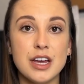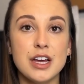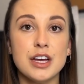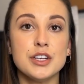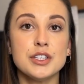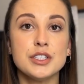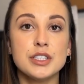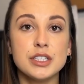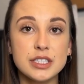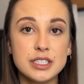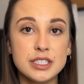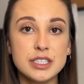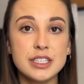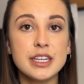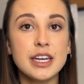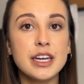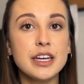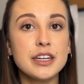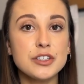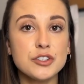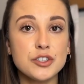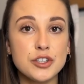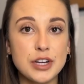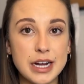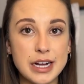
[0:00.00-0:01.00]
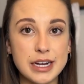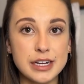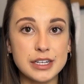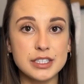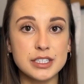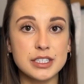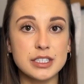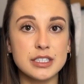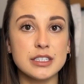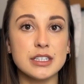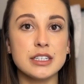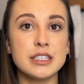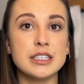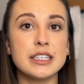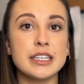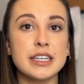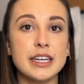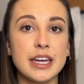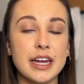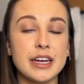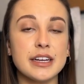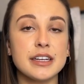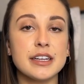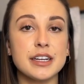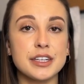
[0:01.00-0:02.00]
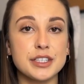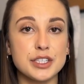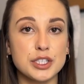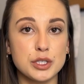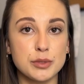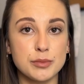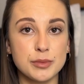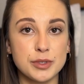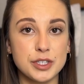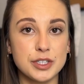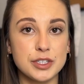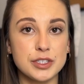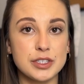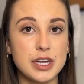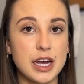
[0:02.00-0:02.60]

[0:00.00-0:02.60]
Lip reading: just to gain traction, to gain customers.